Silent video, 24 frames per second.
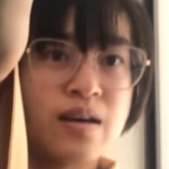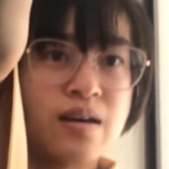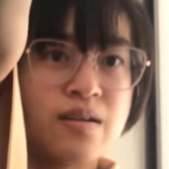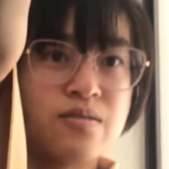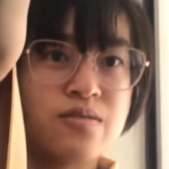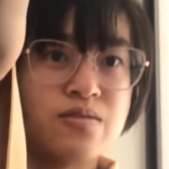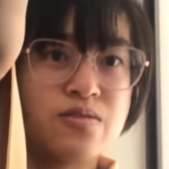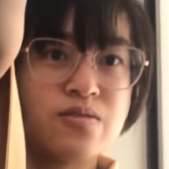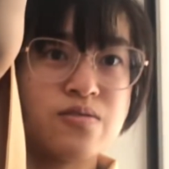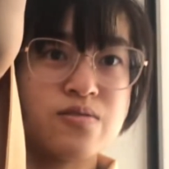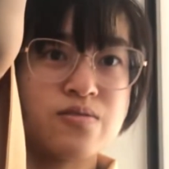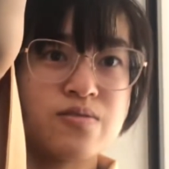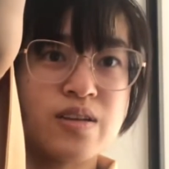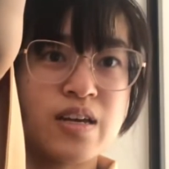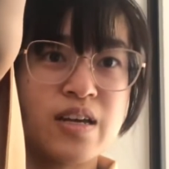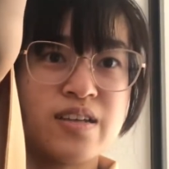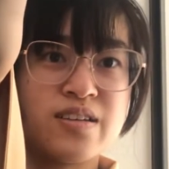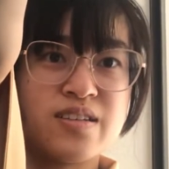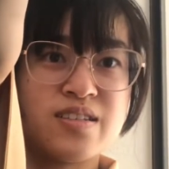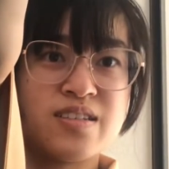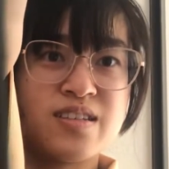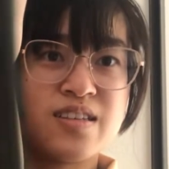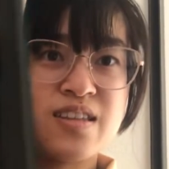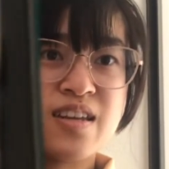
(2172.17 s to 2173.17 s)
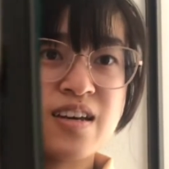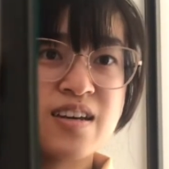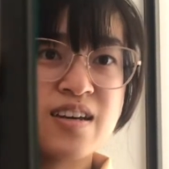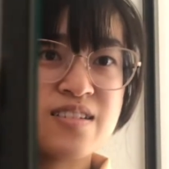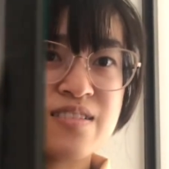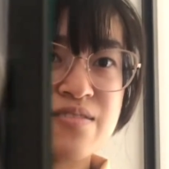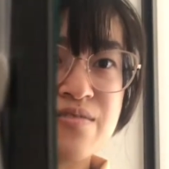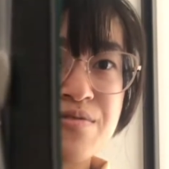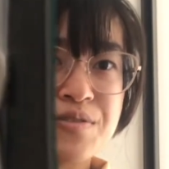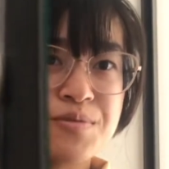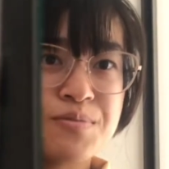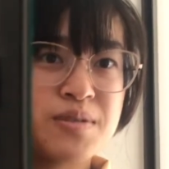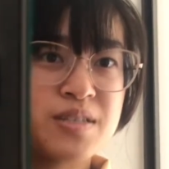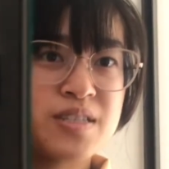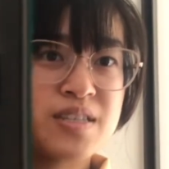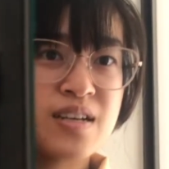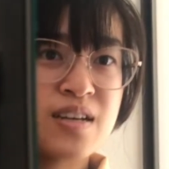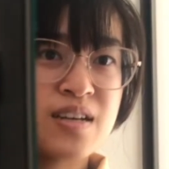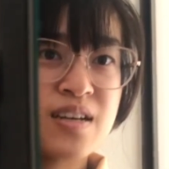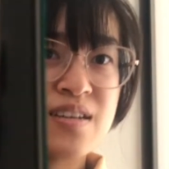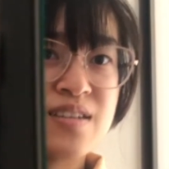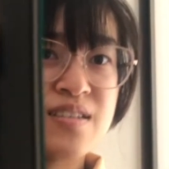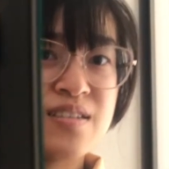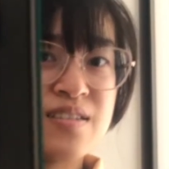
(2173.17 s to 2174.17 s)
I don't know, can you see that from the
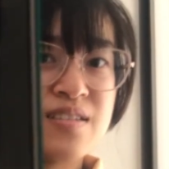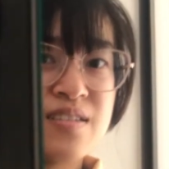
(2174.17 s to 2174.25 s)
side?